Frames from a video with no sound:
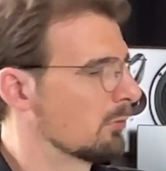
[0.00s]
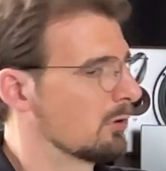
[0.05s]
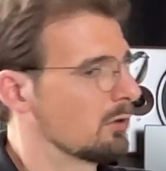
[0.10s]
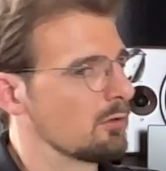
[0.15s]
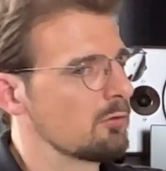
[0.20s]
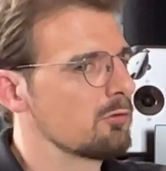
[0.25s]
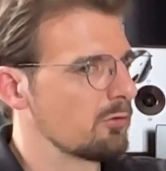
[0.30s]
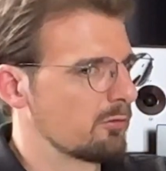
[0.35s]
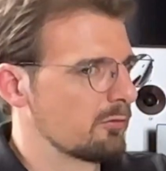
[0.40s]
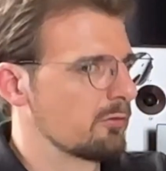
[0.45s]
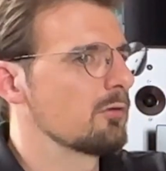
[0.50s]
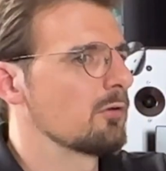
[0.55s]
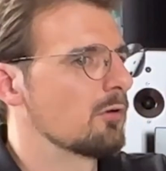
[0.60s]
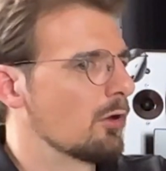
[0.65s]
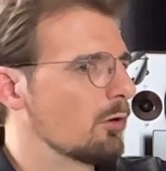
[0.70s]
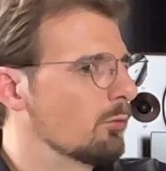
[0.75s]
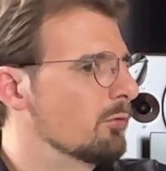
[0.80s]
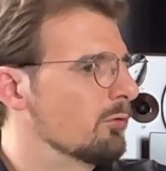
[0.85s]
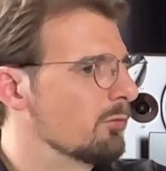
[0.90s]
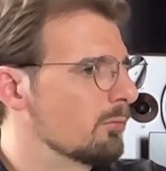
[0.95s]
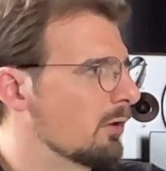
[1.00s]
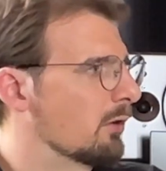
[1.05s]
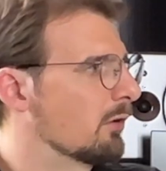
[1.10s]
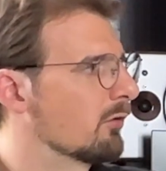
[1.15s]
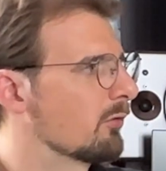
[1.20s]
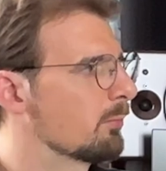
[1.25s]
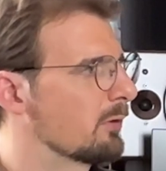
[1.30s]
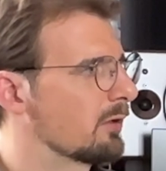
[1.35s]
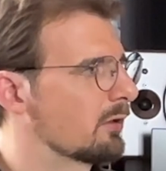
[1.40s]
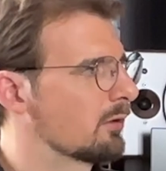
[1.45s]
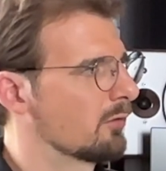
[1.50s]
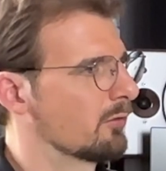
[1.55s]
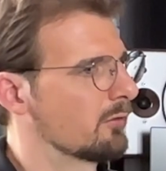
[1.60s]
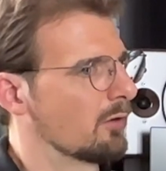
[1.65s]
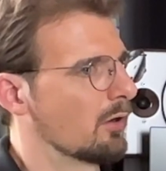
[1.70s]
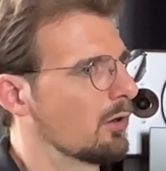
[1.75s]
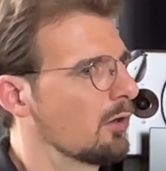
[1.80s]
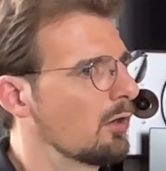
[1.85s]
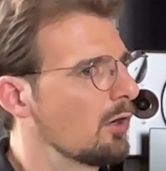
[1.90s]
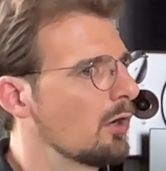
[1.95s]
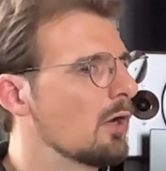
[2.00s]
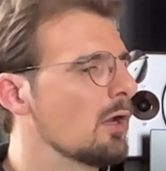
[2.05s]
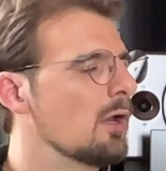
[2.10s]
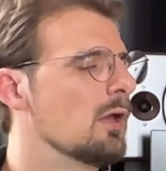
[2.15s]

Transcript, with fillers: It just knows where the speakers are